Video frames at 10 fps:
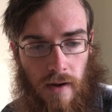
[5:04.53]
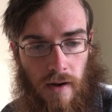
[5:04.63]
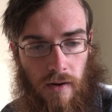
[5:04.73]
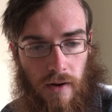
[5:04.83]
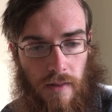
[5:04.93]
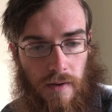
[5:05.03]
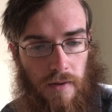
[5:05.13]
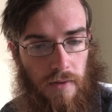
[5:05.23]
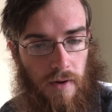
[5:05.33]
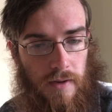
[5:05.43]
Let thy
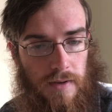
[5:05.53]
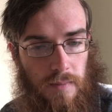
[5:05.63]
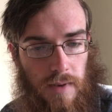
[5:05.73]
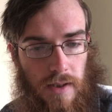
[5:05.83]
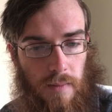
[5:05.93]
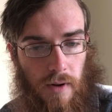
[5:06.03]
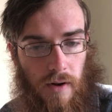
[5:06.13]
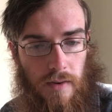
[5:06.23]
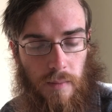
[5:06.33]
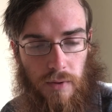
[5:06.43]
thoughts be
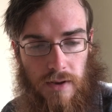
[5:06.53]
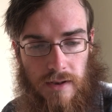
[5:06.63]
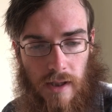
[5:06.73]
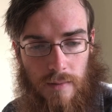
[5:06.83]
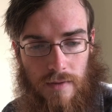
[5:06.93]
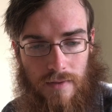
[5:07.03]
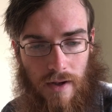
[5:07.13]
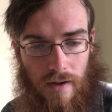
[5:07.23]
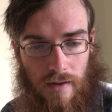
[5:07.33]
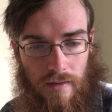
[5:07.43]
upon the precepts of
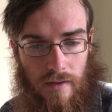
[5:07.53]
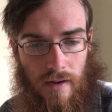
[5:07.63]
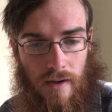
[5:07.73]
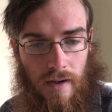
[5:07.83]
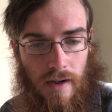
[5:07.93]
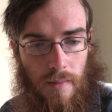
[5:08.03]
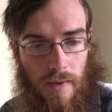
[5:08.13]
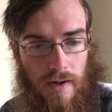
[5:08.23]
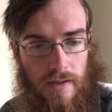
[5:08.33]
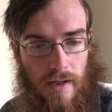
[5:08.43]
God, and
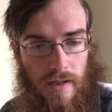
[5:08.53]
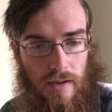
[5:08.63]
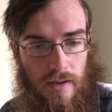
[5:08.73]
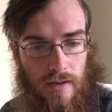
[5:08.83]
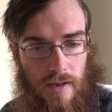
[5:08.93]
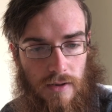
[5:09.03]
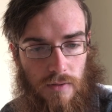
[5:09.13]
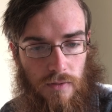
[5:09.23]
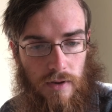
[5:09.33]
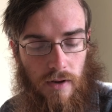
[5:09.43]
meditate
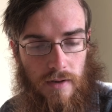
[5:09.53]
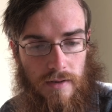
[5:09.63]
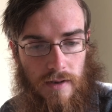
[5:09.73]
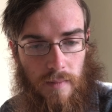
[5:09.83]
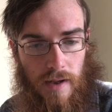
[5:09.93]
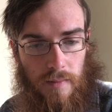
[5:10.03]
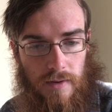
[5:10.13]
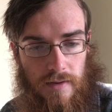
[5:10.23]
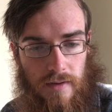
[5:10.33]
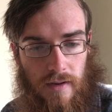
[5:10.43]
continually on his
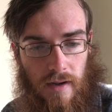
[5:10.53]
commandments.